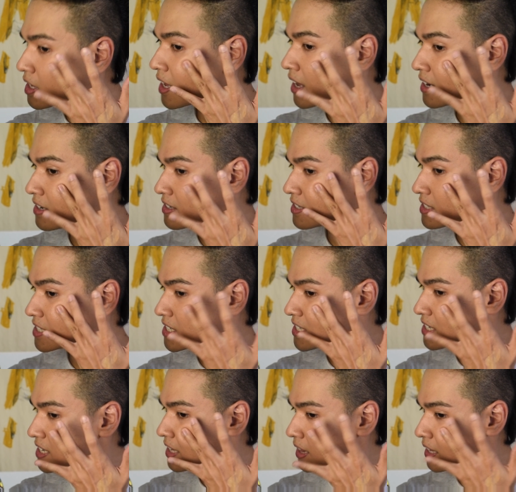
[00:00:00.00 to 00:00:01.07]
And you can
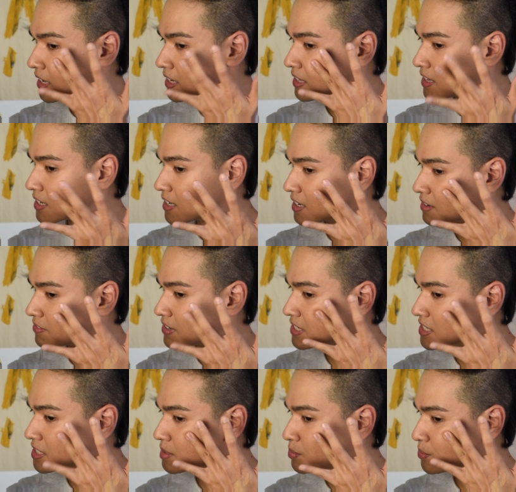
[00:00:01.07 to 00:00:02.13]
see like the
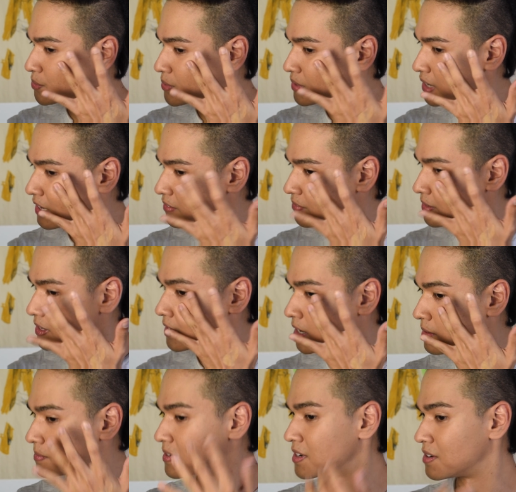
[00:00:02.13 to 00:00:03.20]
coverage is pretty
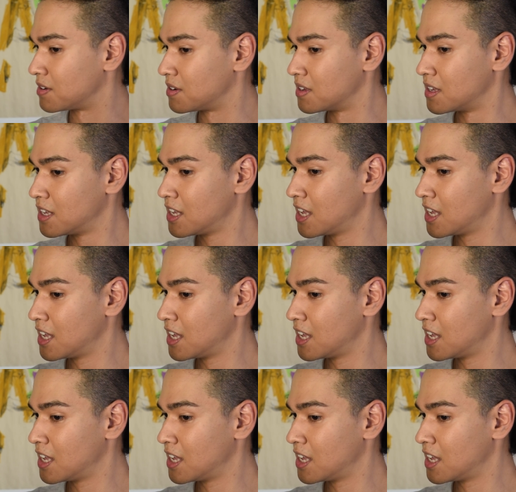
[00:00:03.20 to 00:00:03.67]
phenomenal.